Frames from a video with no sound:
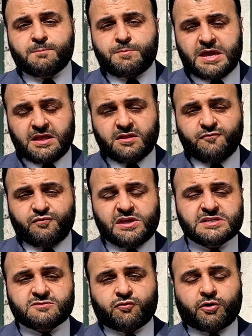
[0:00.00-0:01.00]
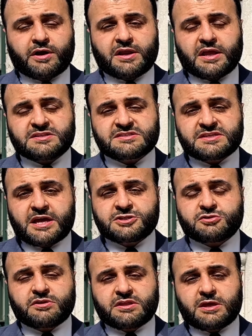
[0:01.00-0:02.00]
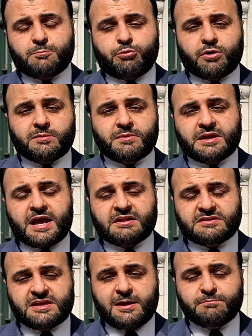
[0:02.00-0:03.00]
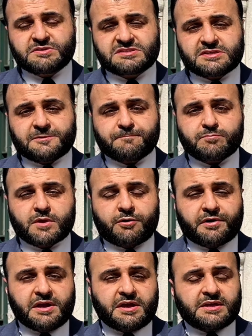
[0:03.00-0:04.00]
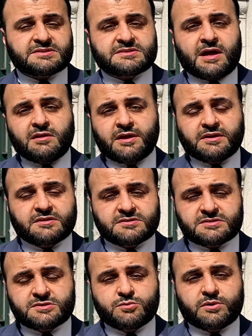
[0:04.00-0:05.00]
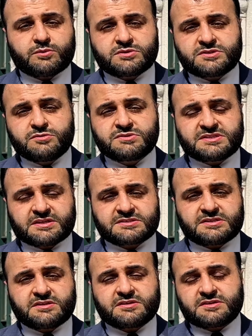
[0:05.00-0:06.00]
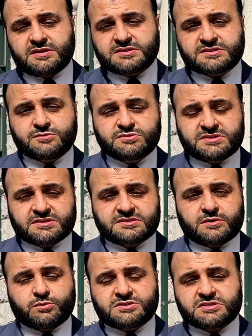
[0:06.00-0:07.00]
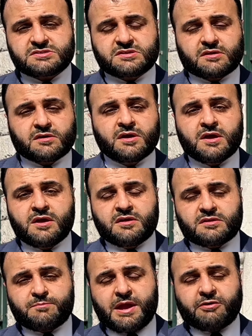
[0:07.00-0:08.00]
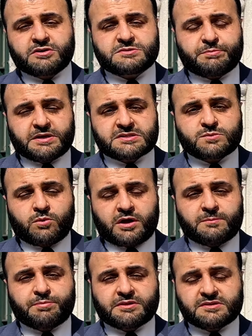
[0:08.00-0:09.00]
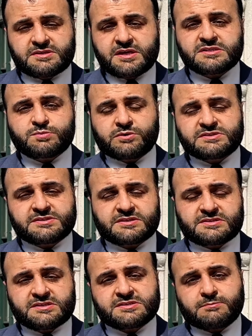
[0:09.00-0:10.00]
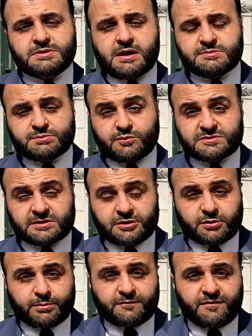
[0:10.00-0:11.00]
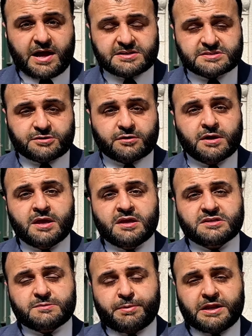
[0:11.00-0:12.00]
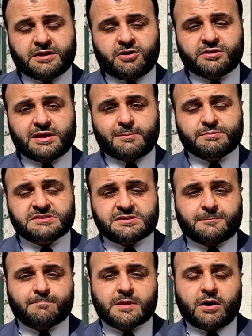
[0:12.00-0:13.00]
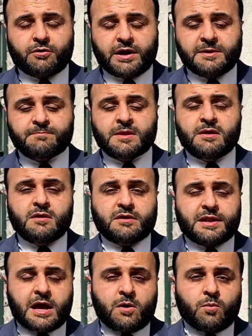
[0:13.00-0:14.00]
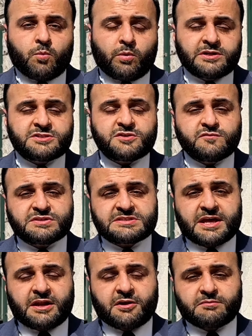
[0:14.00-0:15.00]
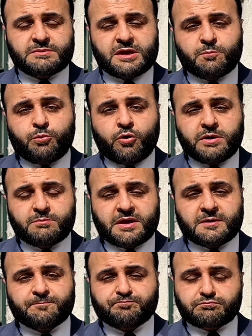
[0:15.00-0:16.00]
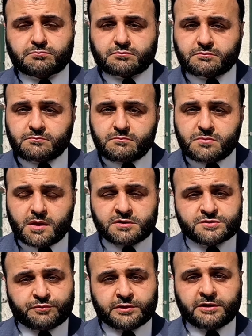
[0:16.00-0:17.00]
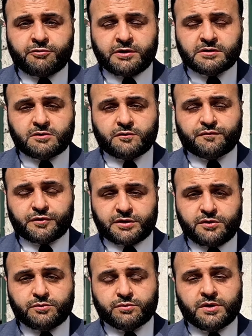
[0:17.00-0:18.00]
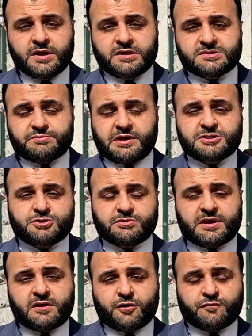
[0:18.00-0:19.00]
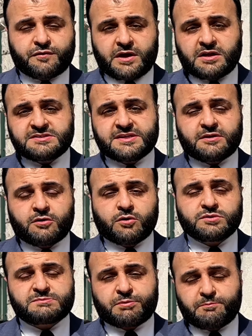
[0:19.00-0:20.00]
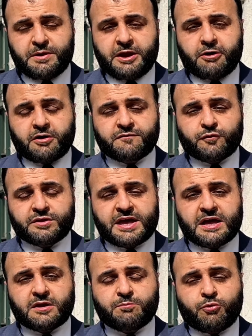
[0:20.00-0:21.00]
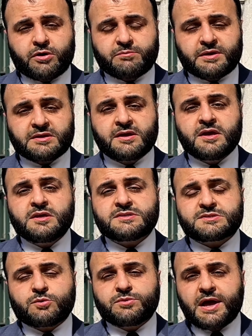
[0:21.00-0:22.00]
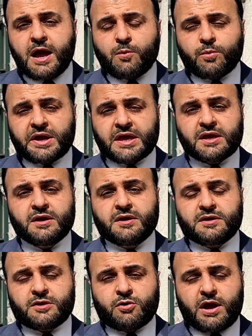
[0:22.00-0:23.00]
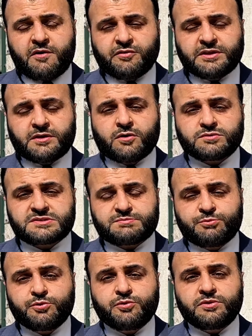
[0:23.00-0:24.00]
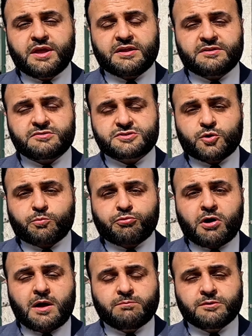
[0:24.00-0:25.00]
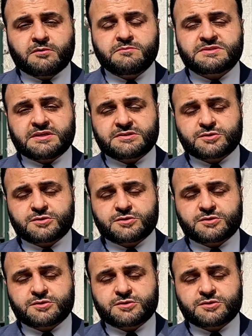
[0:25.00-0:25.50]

paying the fees for it, and scheduling the appointment at the embassy. All right. It's not like the 260, the DS-260, which is the marriage-based one, but the DS-160 sometimes moves a little bit faster depending on the embassy. All right. Now, once you've set up the appointment, it's really critical for you to make sure that your fiance goes prepared for that appointment. So that way, everything goes smooth and there's no problems and